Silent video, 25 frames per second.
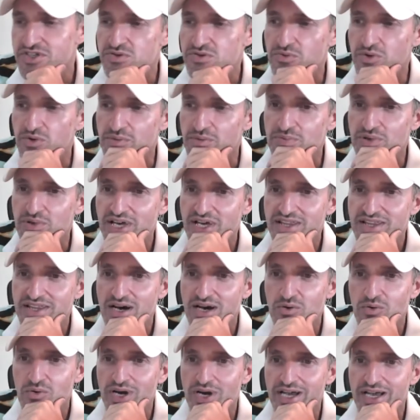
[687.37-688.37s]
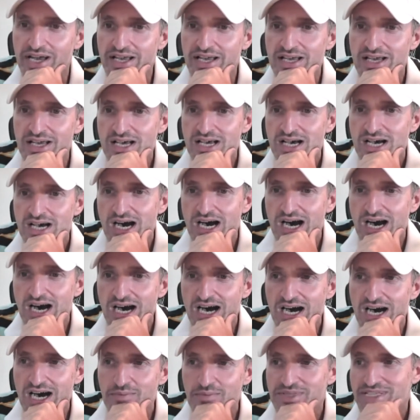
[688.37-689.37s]
doesn't want to play that way.
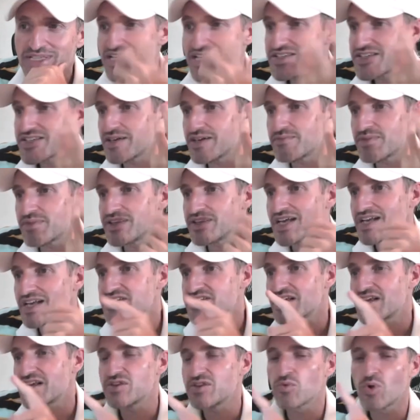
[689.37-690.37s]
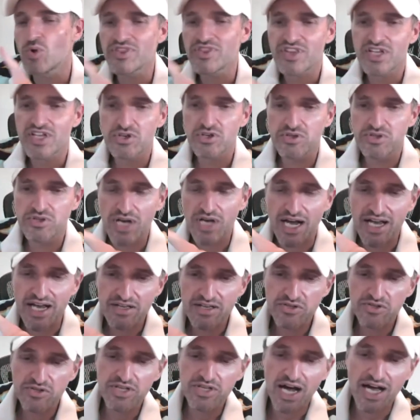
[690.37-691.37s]
And that's it. And that's it. And the one thing I
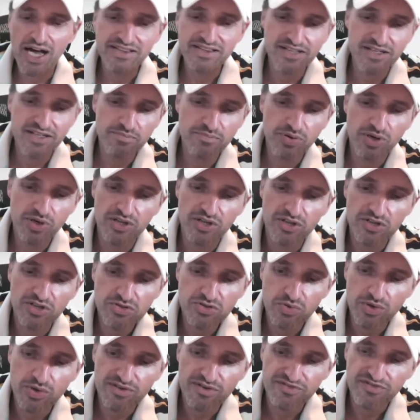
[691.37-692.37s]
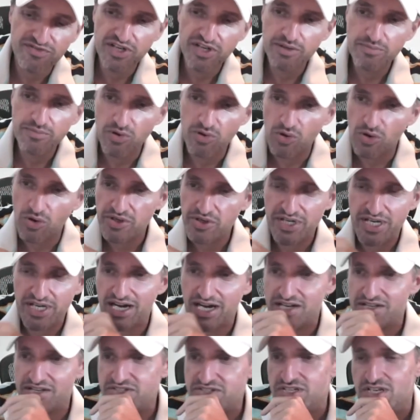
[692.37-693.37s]
didn't put on the Twitter feed, but all you
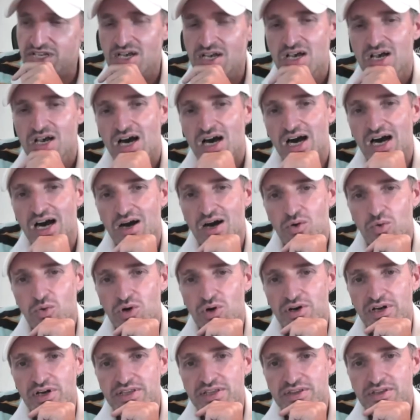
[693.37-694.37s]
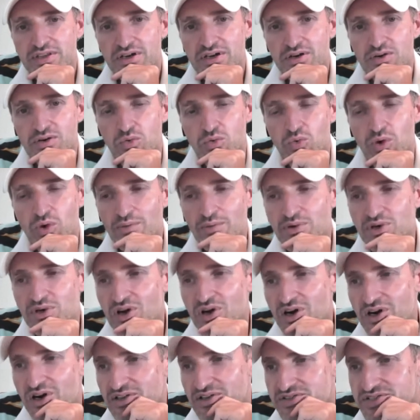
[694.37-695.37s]
guys were in the
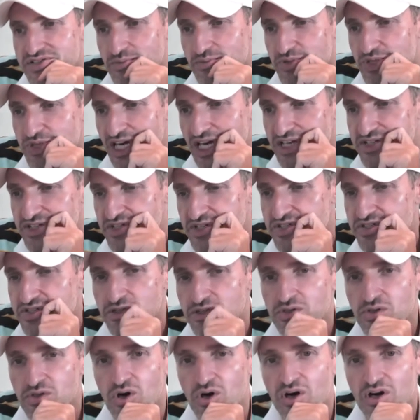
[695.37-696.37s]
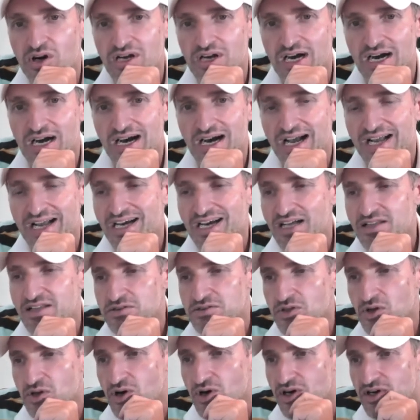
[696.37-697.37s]
webinar. Some of you guys are still long. I got
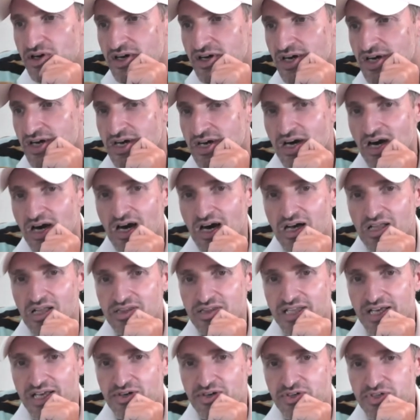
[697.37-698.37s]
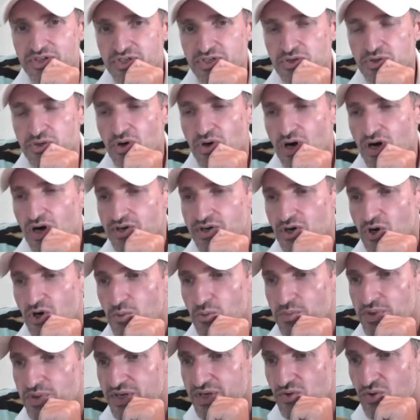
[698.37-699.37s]
long. Letter U on
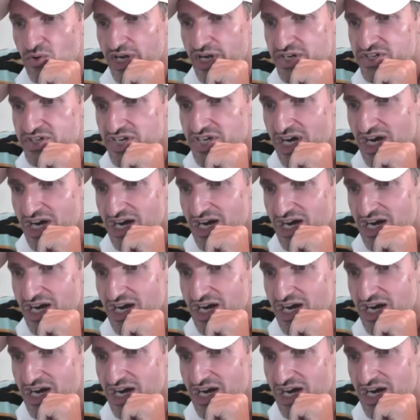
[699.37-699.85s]
opening range